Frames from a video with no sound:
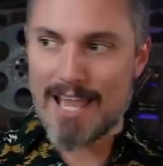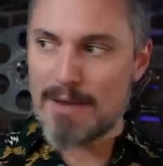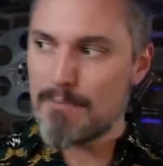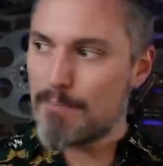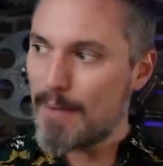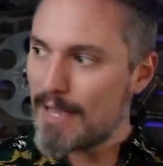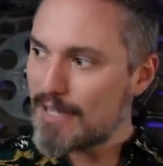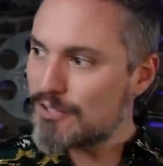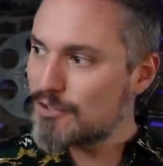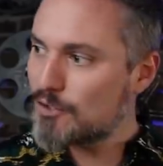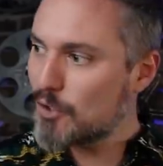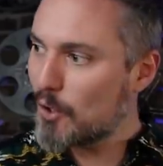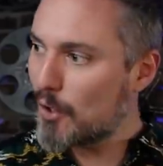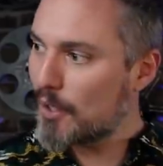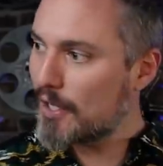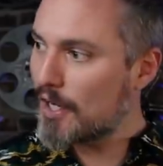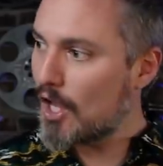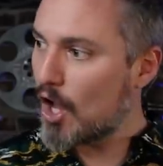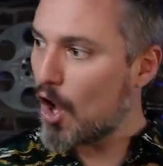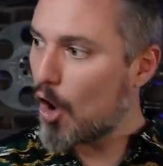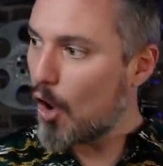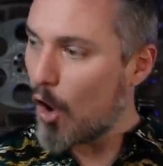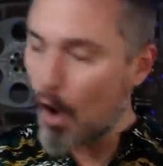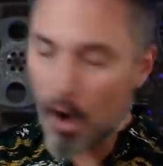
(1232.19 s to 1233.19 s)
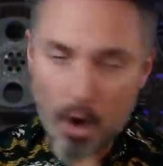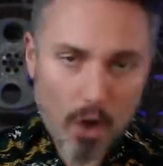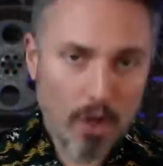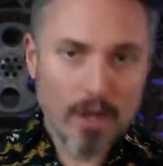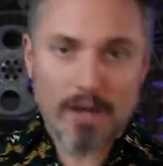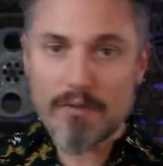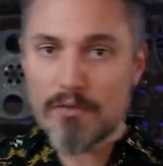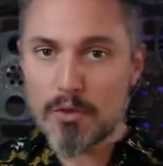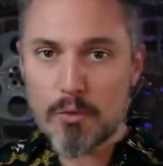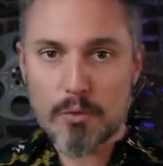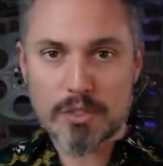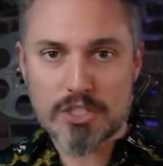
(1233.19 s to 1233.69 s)
And based on
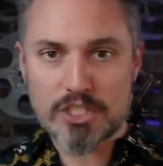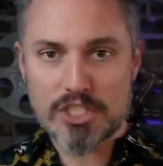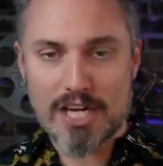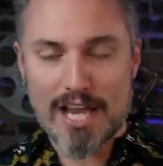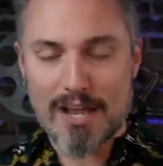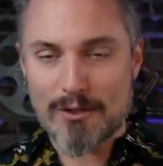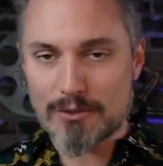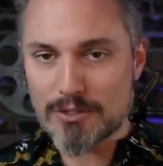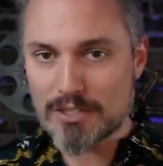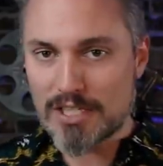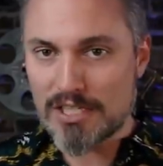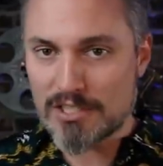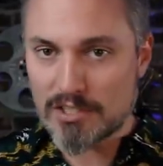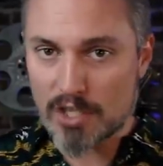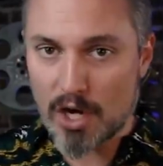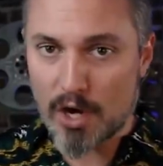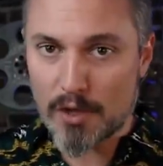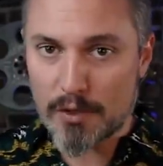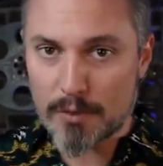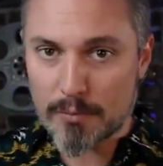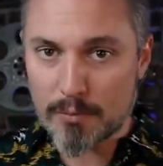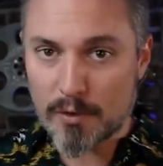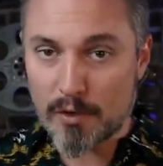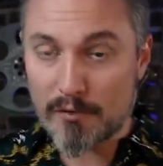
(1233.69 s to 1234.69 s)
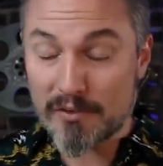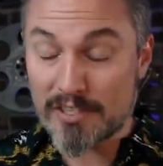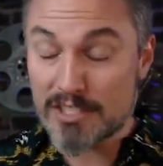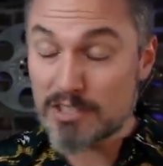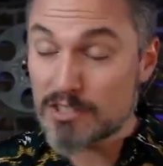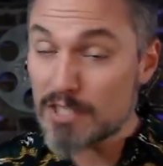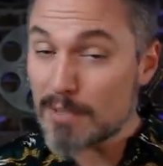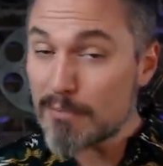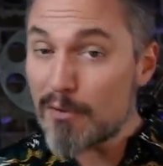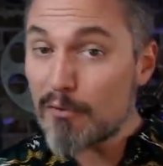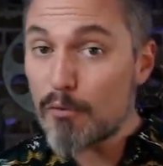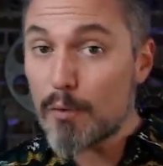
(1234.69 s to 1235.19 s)
all of the Wachowskis' other movies,
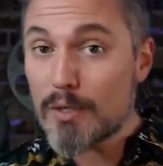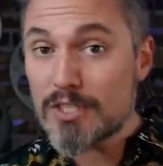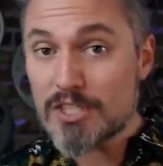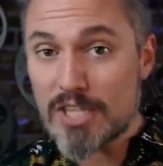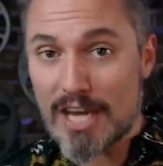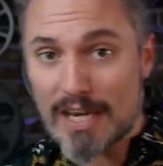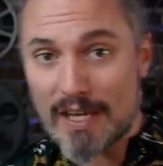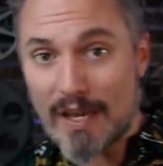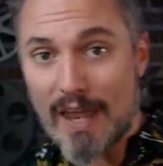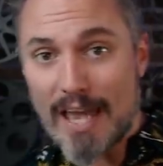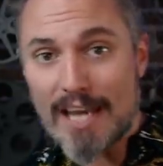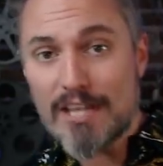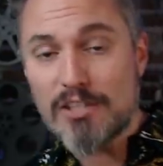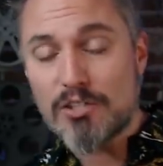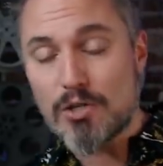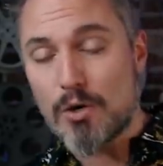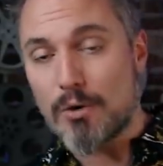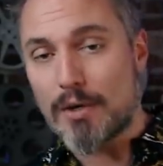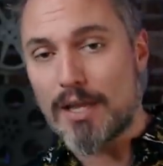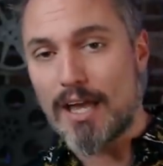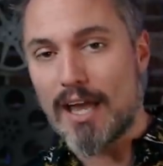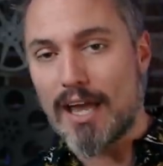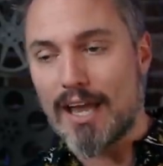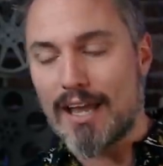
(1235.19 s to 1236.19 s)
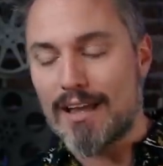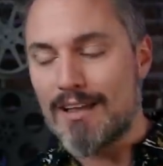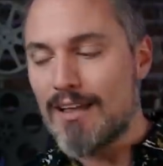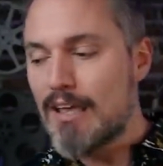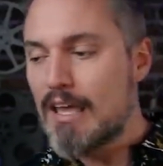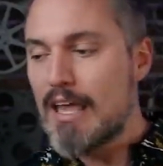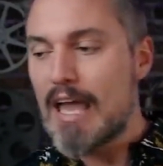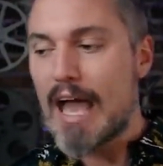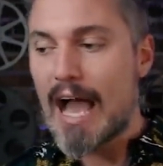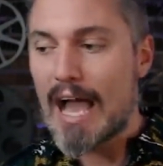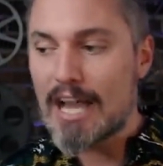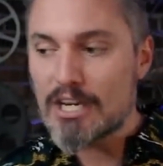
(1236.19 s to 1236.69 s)
some of which I liked okay,
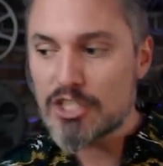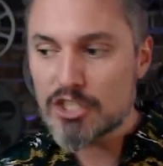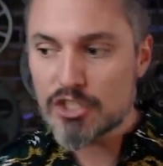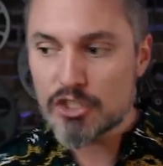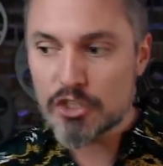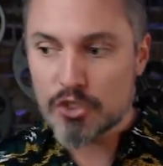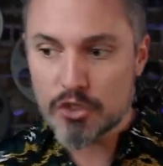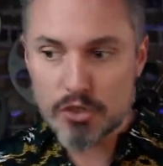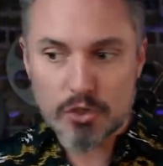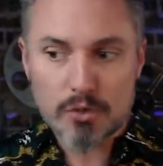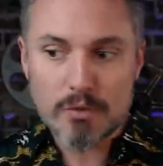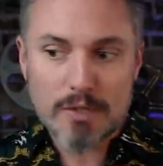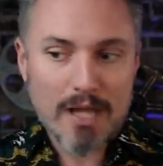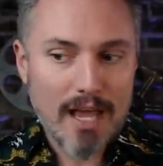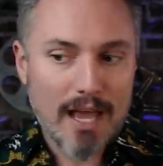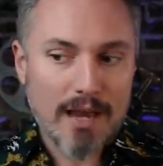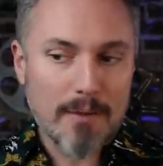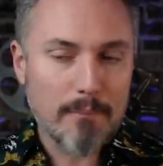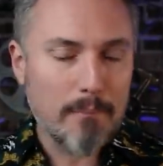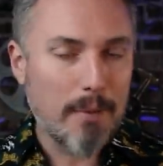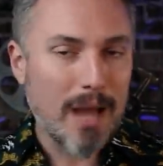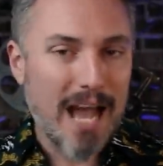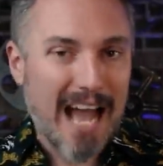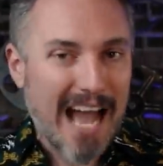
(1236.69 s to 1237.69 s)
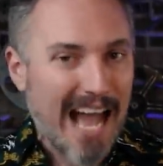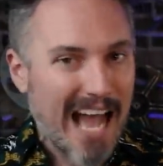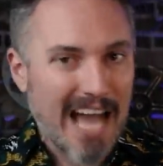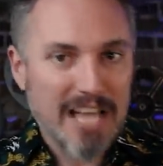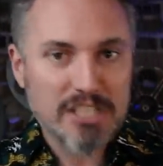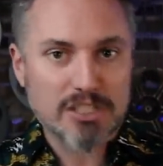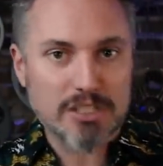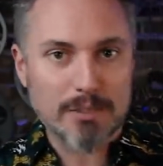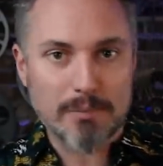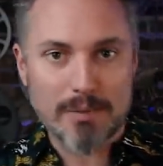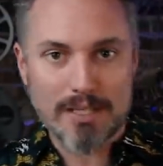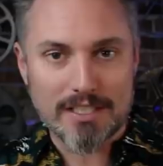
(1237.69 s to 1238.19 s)
I just do not
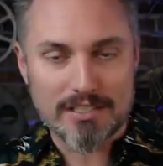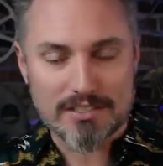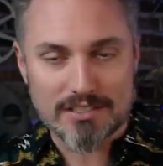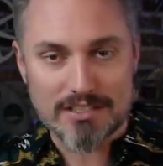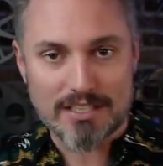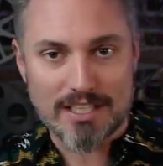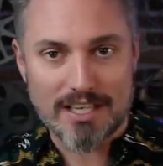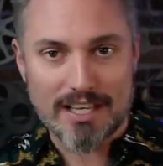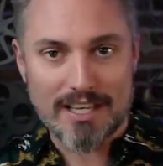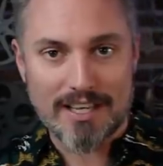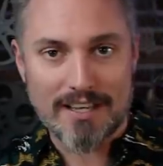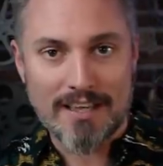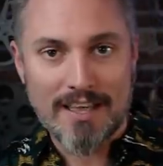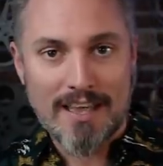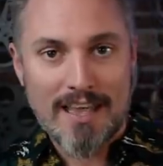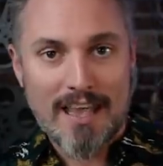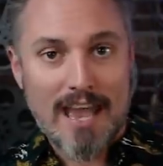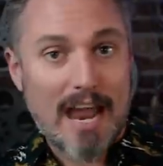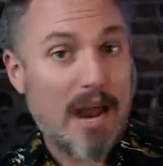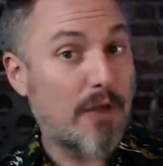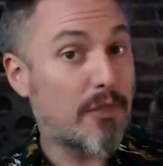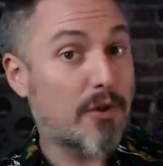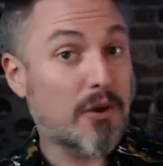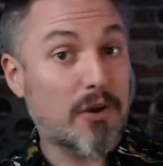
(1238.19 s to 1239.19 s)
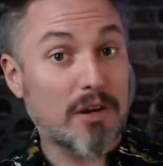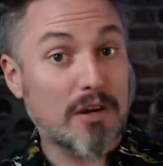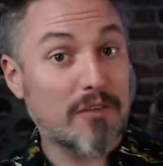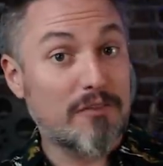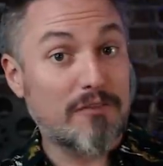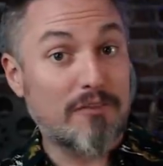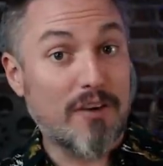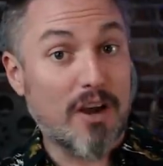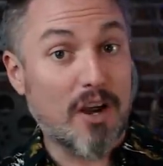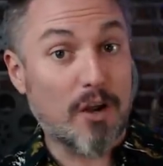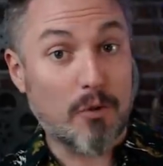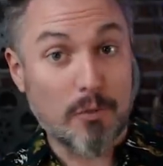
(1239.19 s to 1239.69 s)
possibly see how they're gonna f
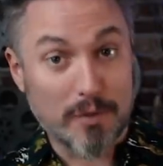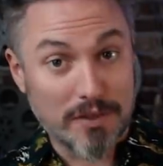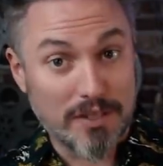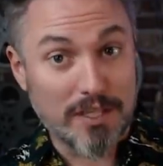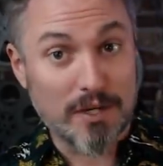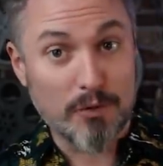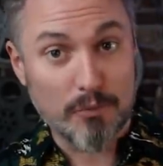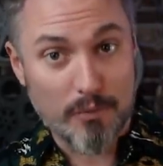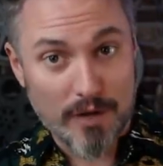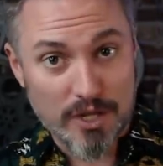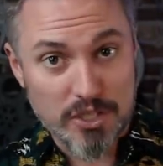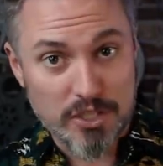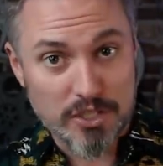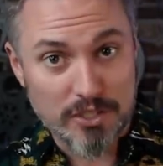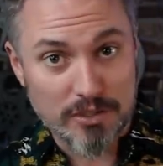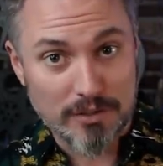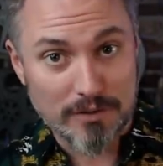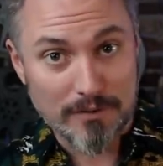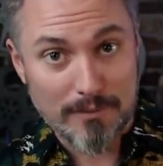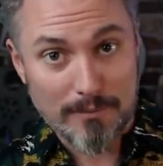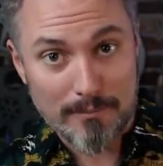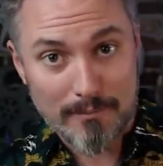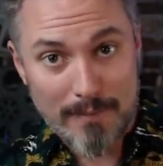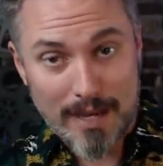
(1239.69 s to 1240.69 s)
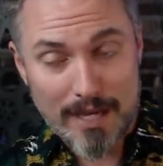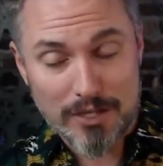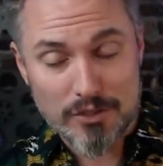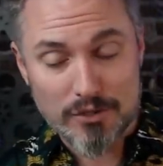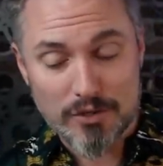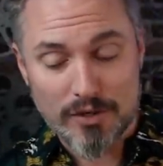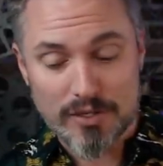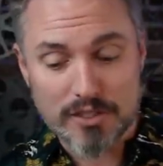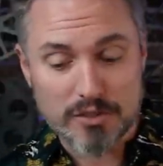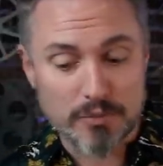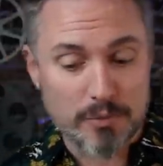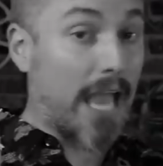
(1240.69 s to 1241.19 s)
with the original
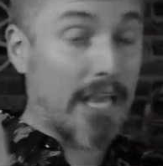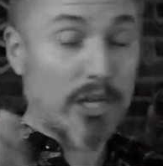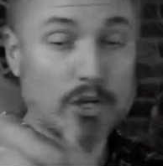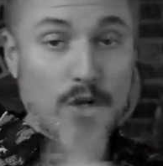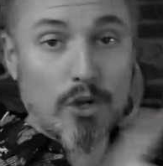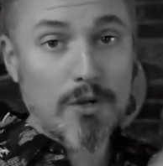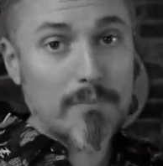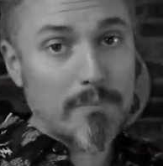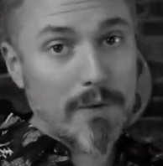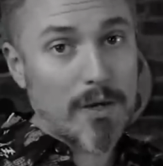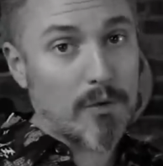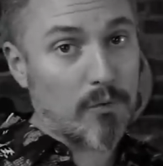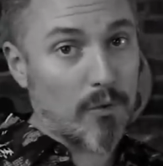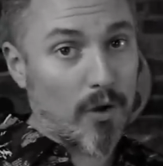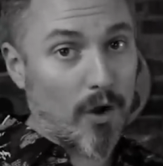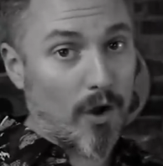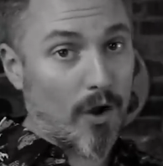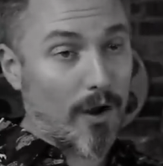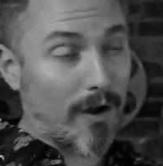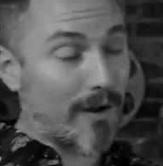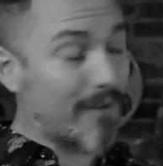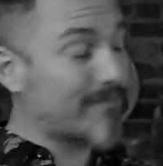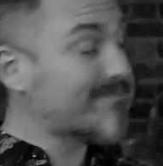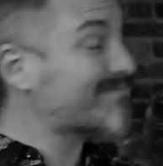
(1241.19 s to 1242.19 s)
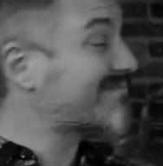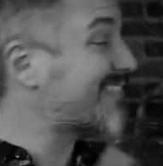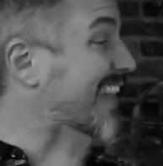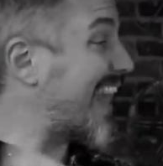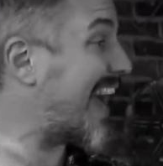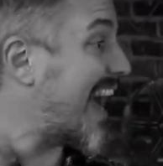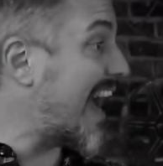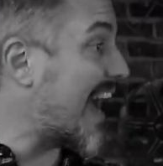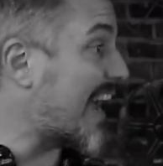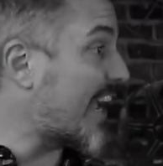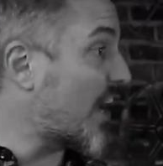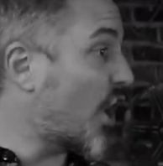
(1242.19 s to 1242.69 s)
Matrix. I could be wrong.
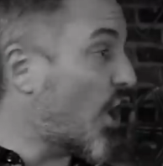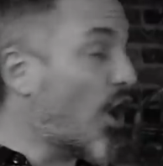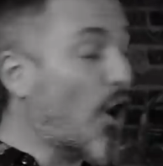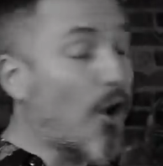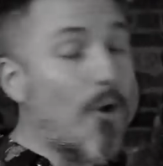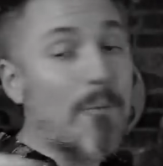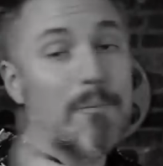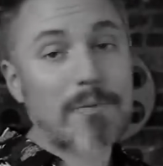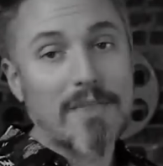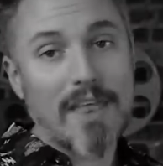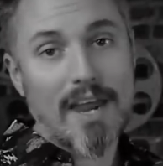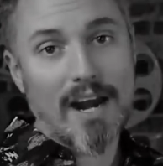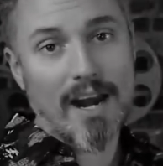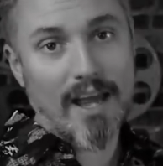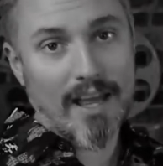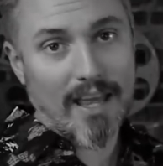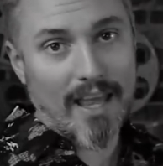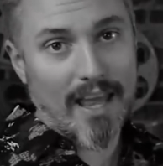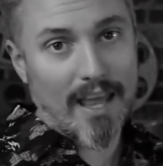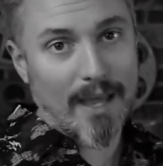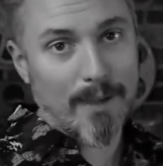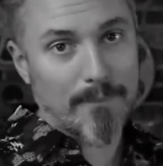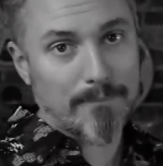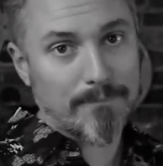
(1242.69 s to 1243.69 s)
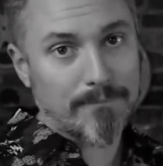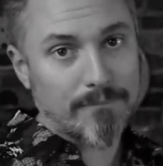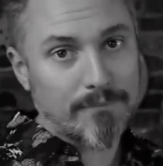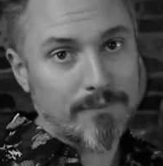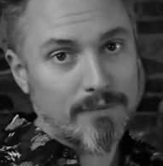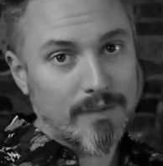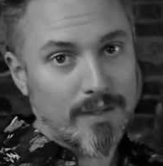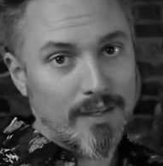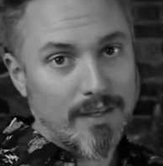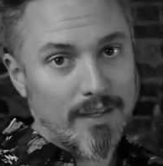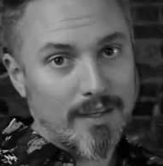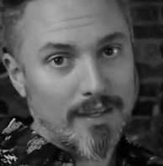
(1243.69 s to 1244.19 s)
I hope that I am,
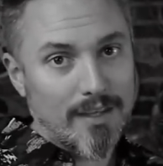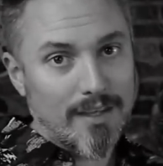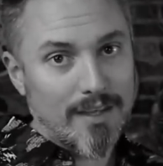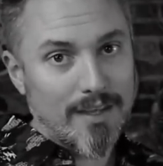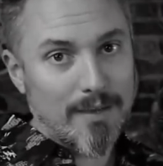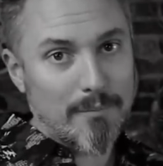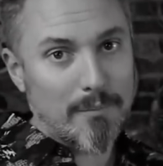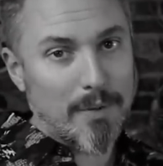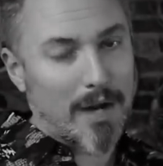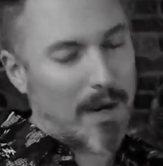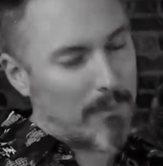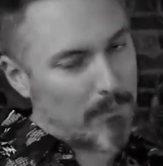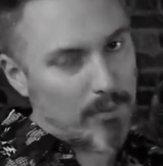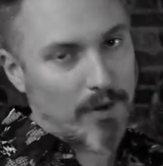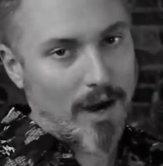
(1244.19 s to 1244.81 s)
but I'm